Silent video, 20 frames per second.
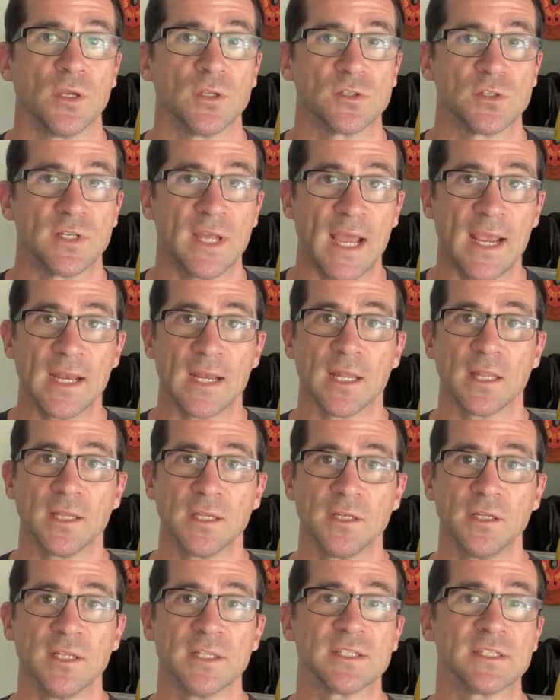To date,
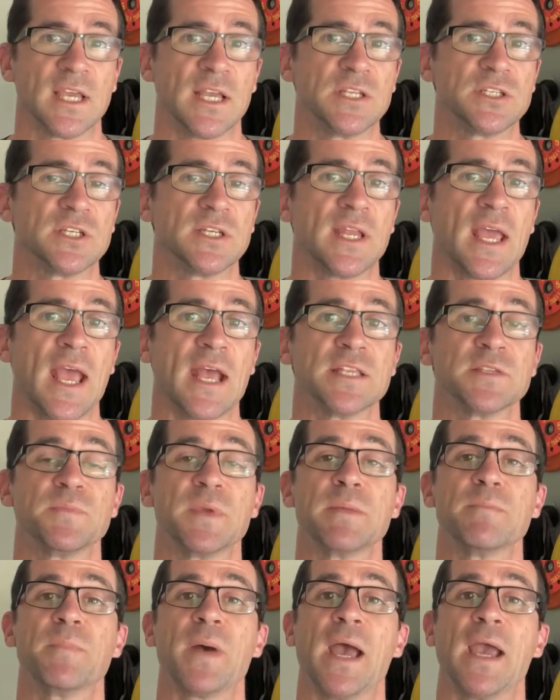little attention has
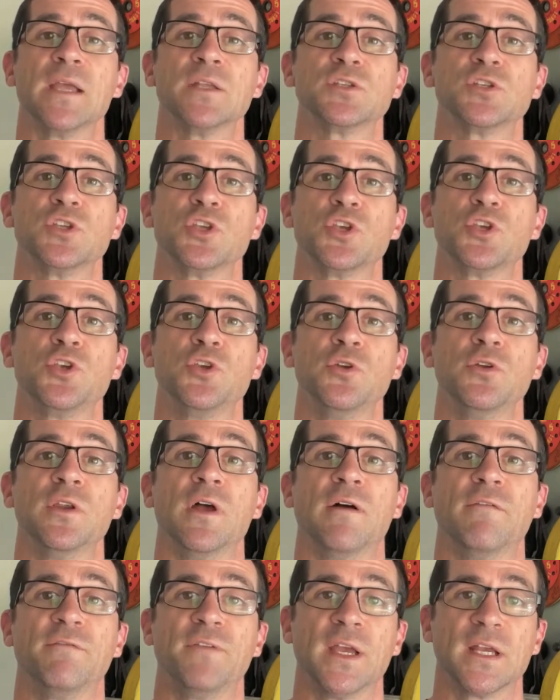been paid to the acute
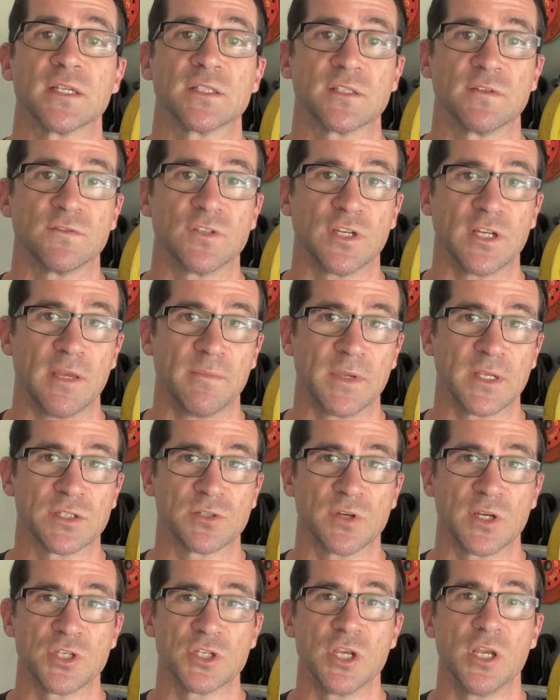effects of dynamic
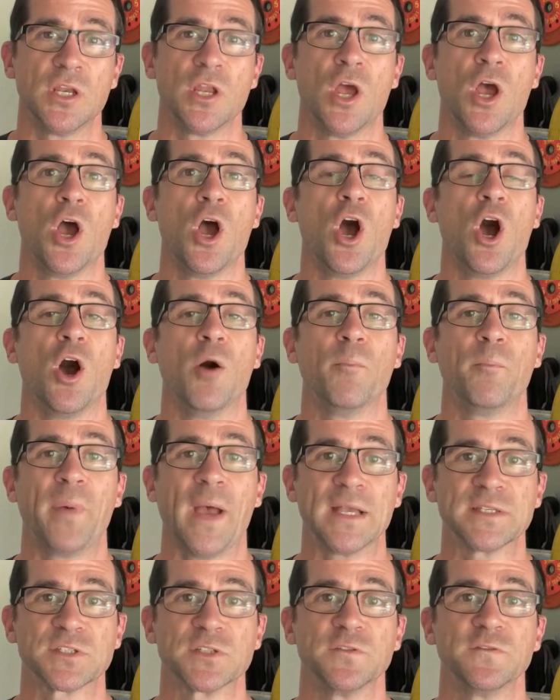stretching on
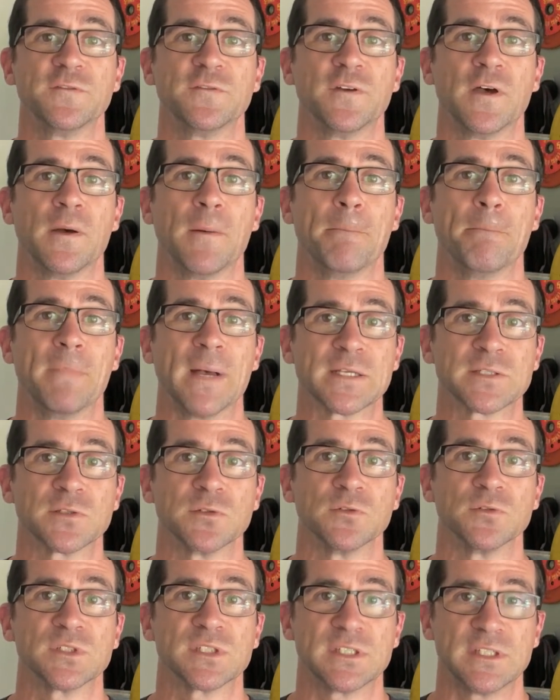passive
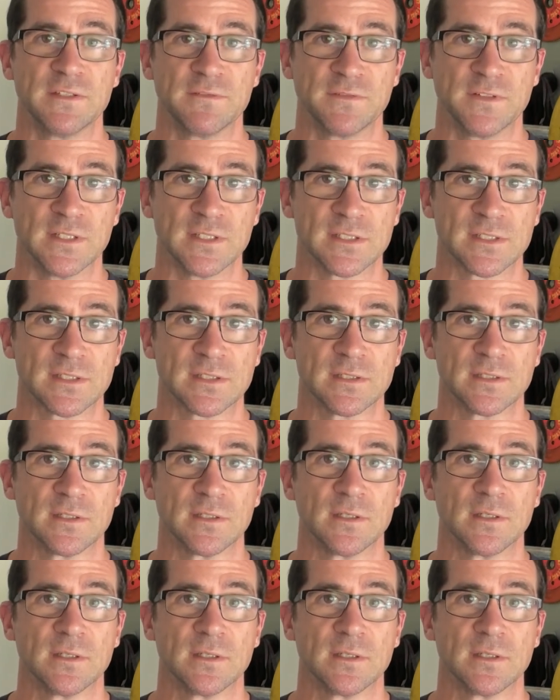muscle stiffness.